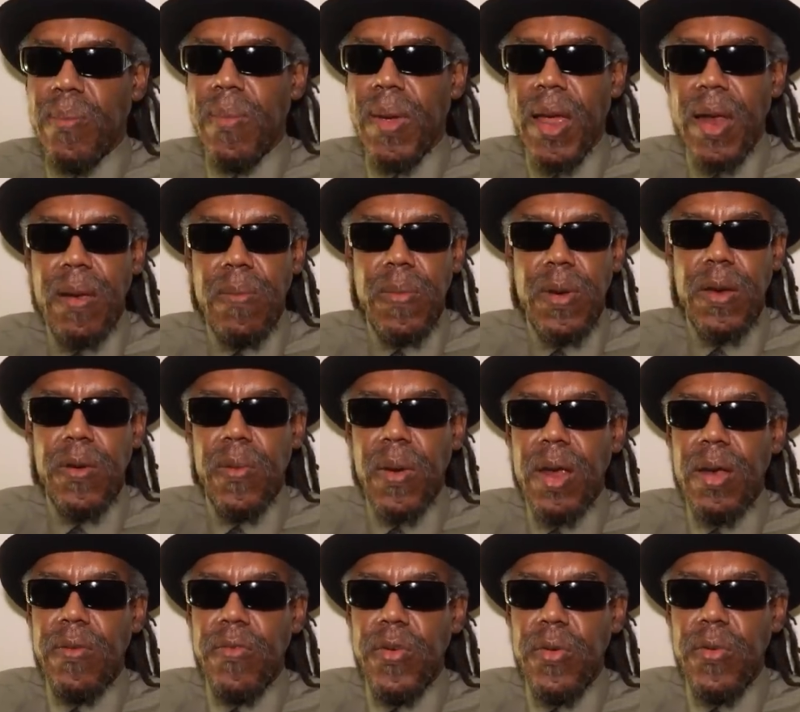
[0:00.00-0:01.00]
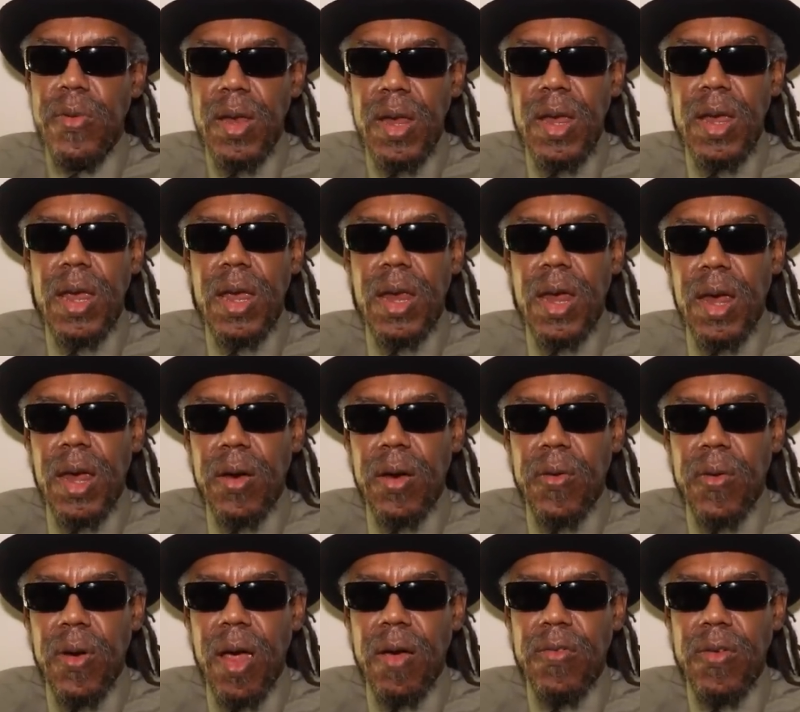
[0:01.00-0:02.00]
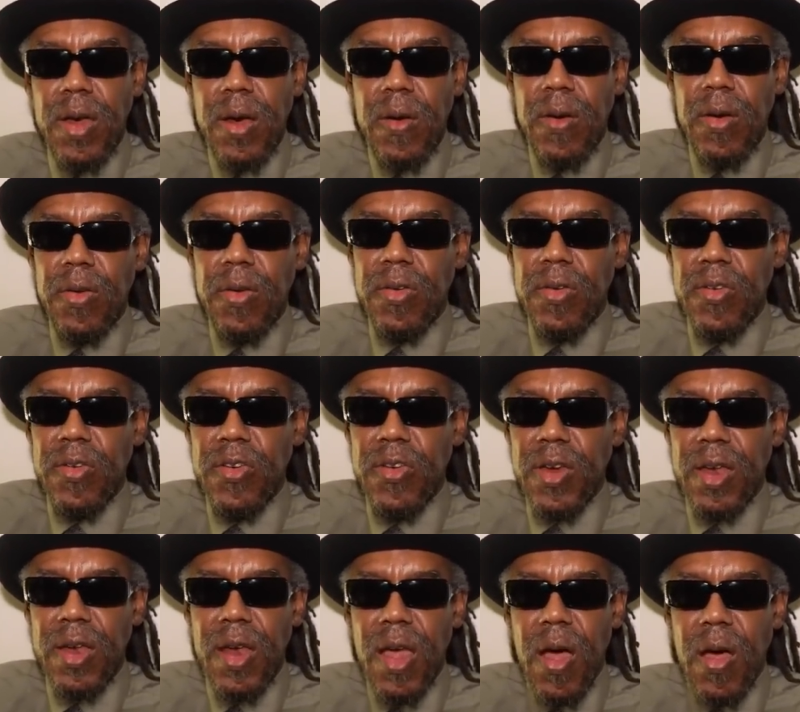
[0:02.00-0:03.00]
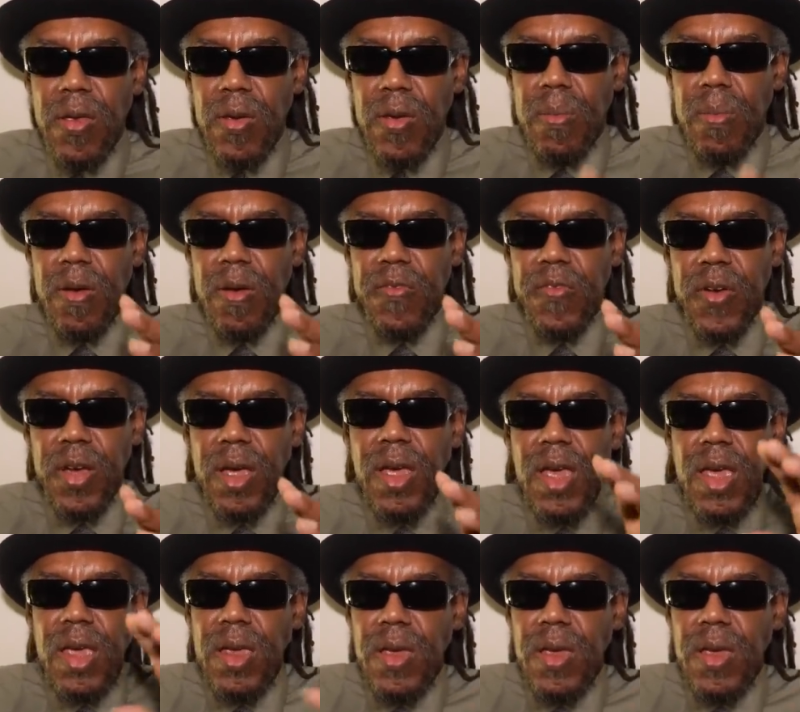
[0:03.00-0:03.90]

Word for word: man, it'd be great if you did get aircraft carriers and shit. Nah, you a motherfucker.